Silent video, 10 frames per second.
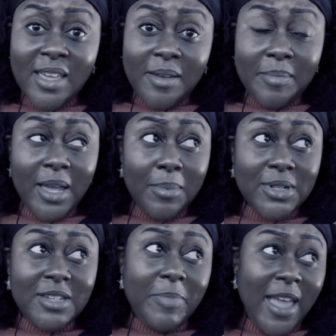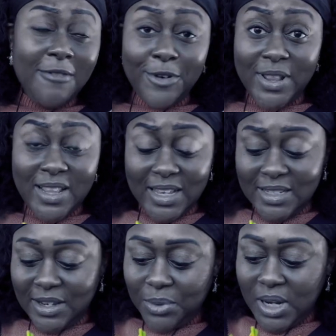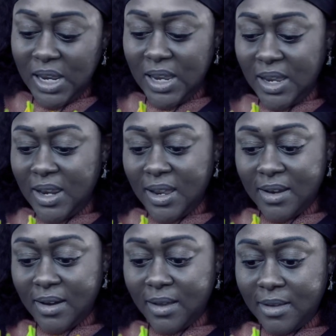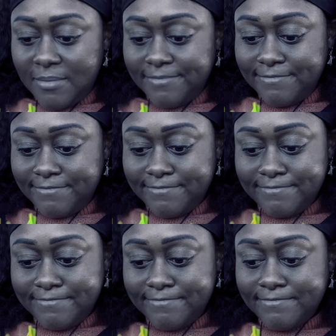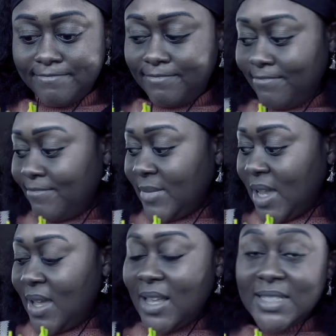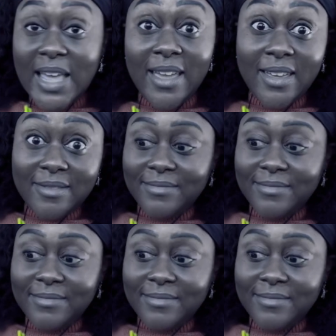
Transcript: be able to pay for the things that we need. And um, it's like,